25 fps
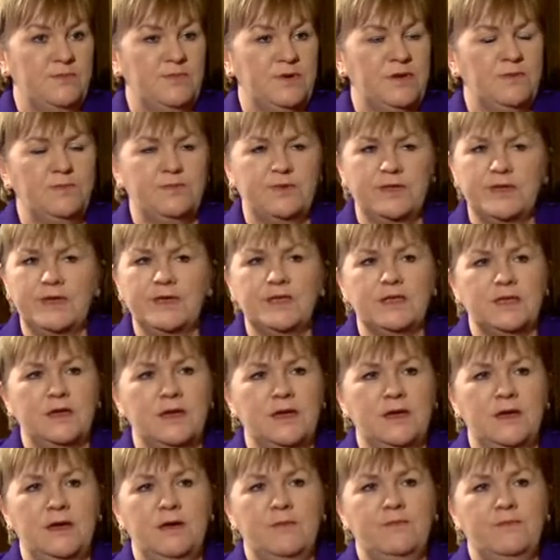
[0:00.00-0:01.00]
But please
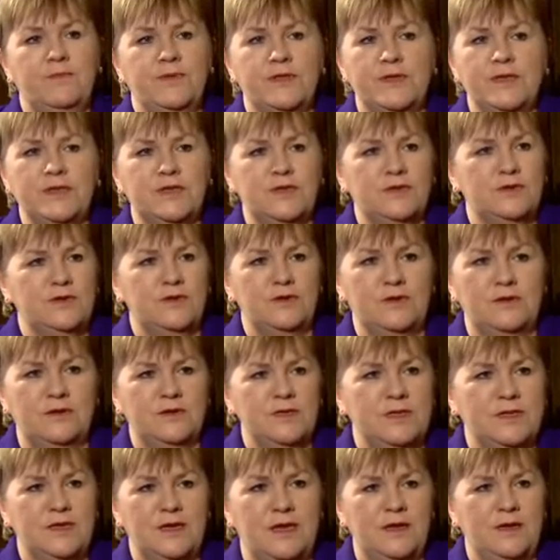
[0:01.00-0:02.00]
do
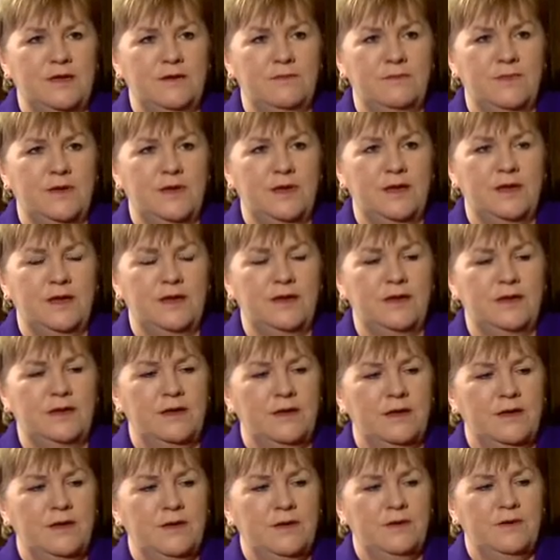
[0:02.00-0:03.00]
not
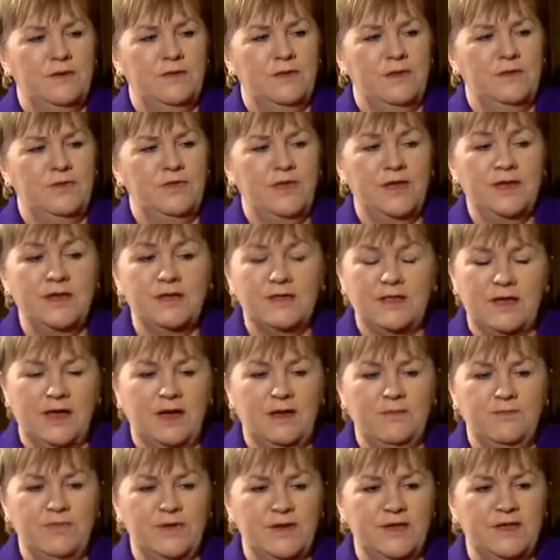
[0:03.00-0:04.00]
think that
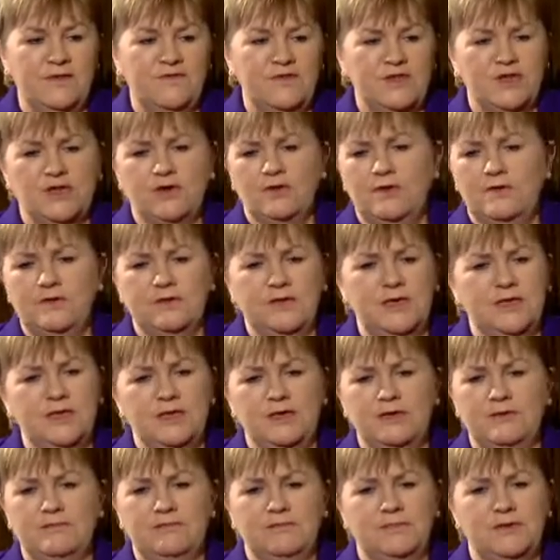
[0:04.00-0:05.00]
I believe that Scotland
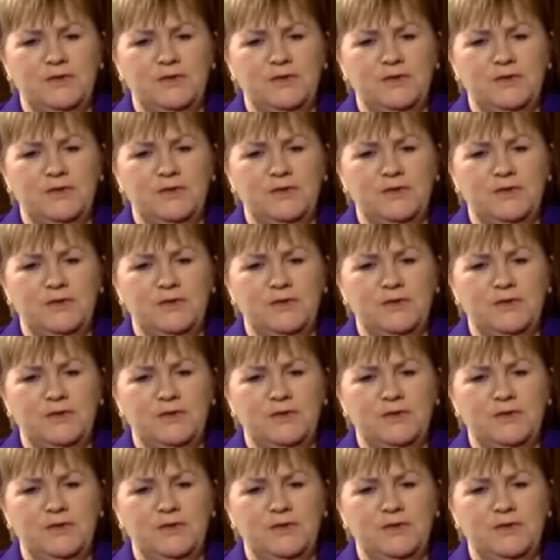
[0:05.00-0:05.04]
isn't